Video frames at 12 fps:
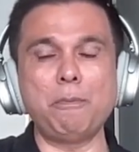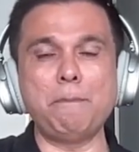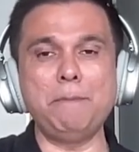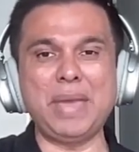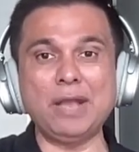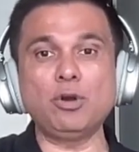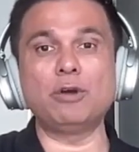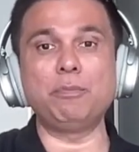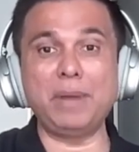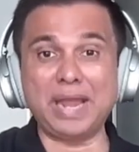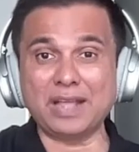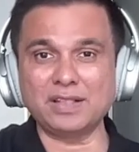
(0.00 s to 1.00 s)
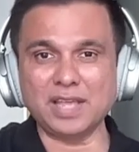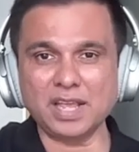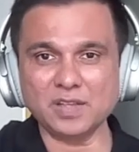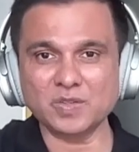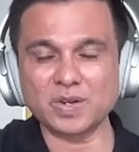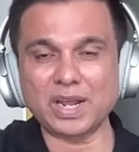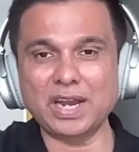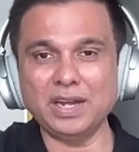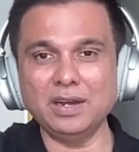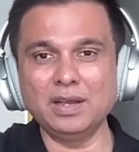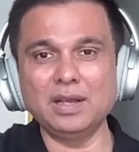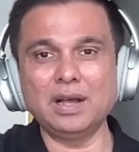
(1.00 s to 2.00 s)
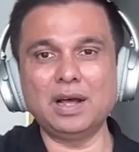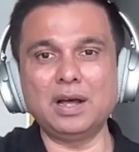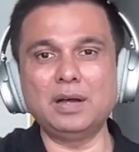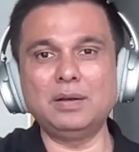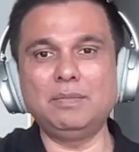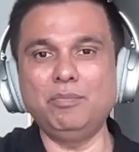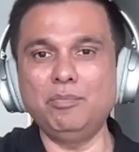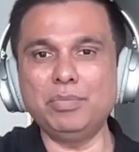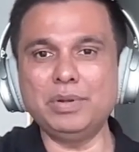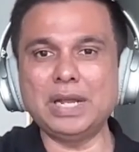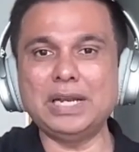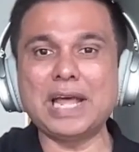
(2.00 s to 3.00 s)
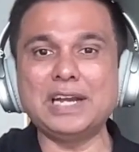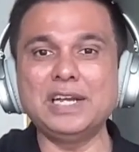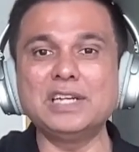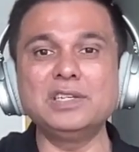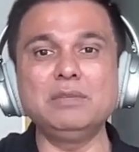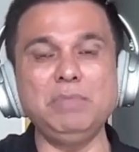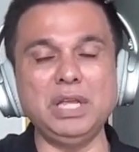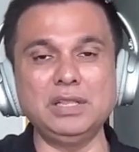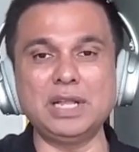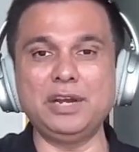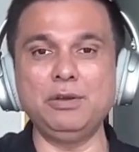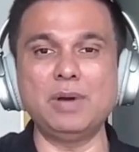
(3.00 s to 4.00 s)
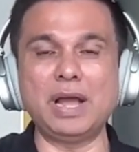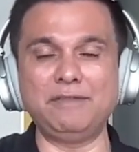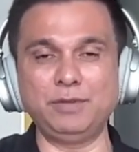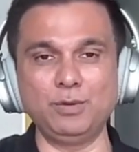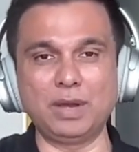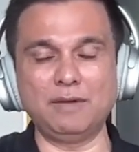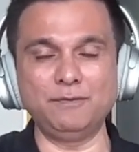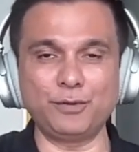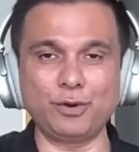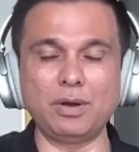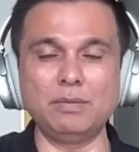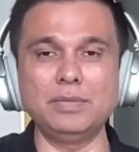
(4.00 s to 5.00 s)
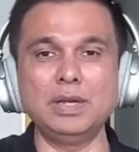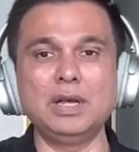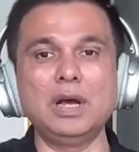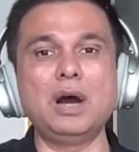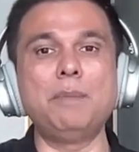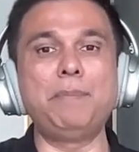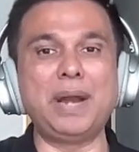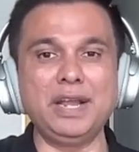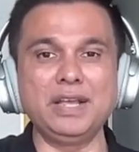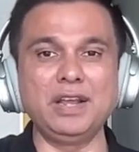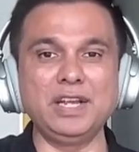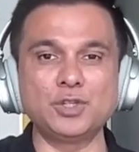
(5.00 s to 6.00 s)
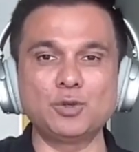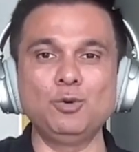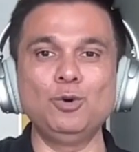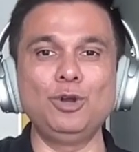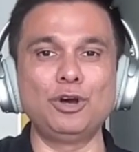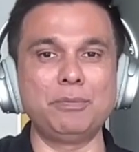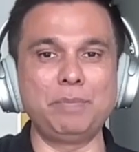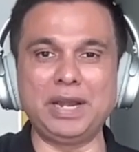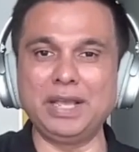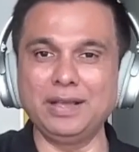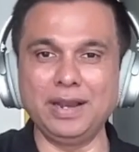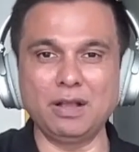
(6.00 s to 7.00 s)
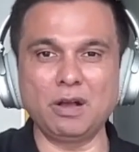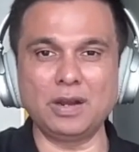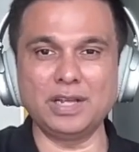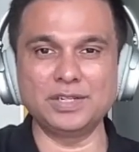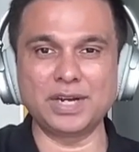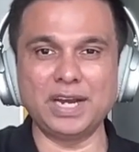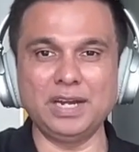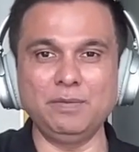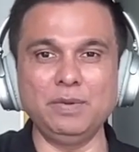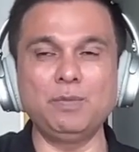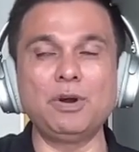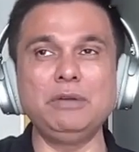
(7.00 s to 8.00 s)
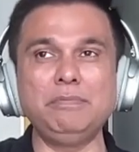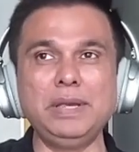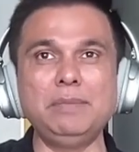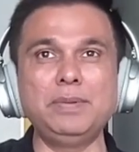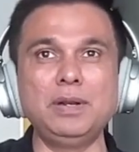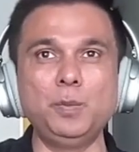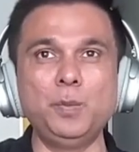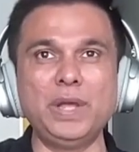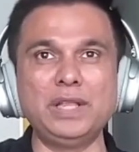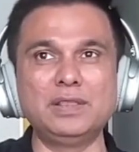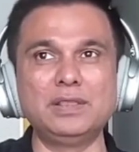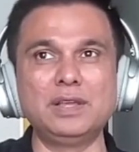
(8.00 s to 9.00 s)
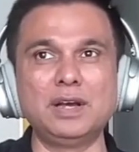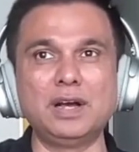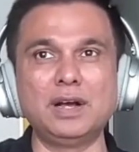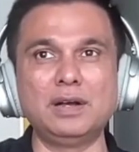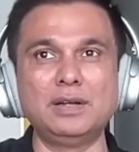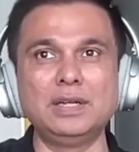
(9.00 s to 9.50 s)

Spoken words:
make or break things, right? uh, that doesn't mean that you have to come from a pedigree school or a pedigree college, right? We want people with a